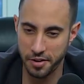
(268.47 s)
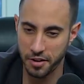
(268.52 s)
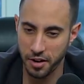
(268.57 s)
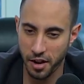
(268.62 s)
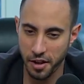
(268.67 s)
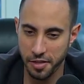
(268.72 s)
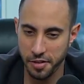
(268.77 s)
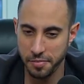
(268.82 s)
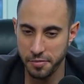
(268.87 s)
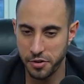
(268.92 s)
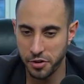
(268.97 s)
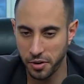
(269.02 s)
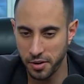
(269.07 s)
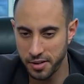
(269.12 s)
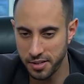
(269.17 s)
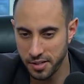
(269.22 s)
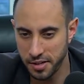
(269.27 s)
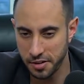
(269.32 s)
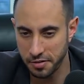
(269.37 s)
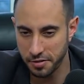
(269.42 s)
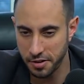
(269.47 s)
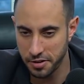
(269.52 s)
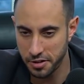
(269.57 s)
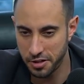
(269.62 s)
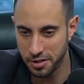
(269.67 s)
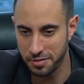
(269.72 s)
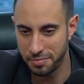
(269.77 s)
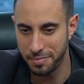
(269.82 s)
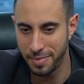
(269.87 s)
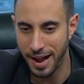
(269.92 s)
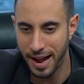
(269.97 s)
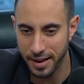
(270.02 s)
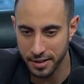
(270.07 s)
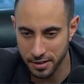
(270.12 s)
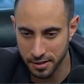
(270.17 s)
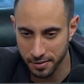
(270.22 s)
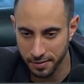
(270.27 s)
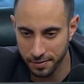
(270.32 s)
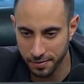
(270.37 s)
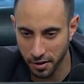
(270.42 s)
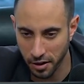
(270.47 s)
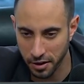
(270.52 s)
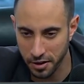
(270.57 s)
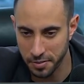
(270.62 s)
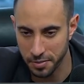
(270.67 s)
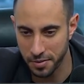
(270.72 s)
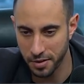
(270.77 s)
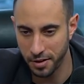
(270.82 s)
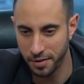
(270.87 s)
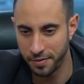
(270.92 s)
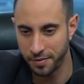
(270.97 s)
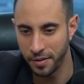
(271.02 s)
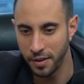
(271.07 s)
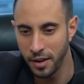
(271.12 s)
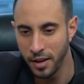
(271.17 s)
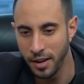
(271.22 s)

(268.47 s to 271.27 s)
Gotham joins and enriches massive volumes of